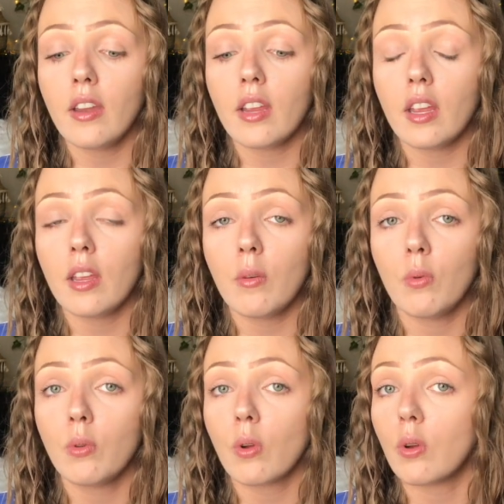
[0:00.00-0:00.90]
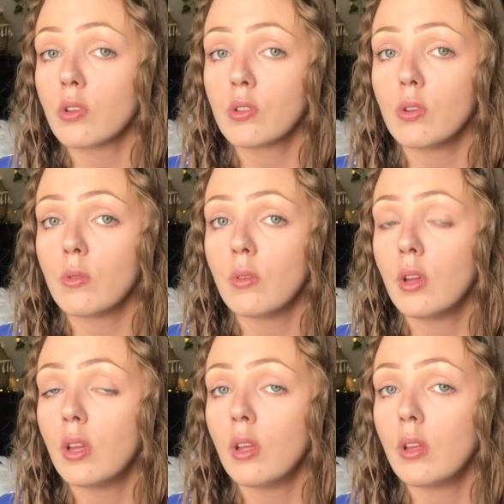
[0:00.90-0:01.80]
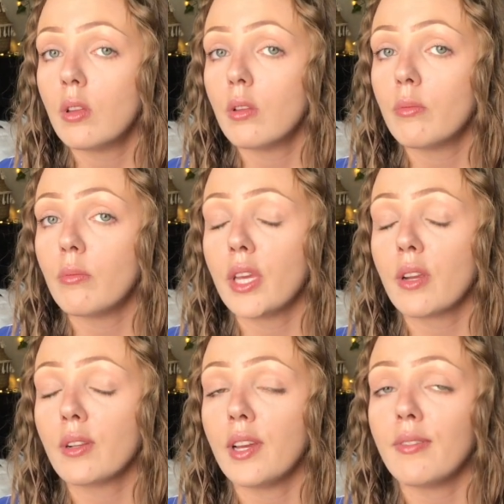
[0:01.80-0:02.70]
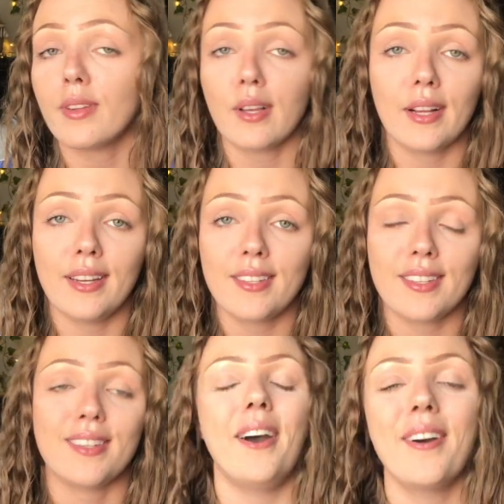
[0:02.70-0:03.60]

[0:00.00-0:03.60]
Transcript: it will also make your life a lot easier.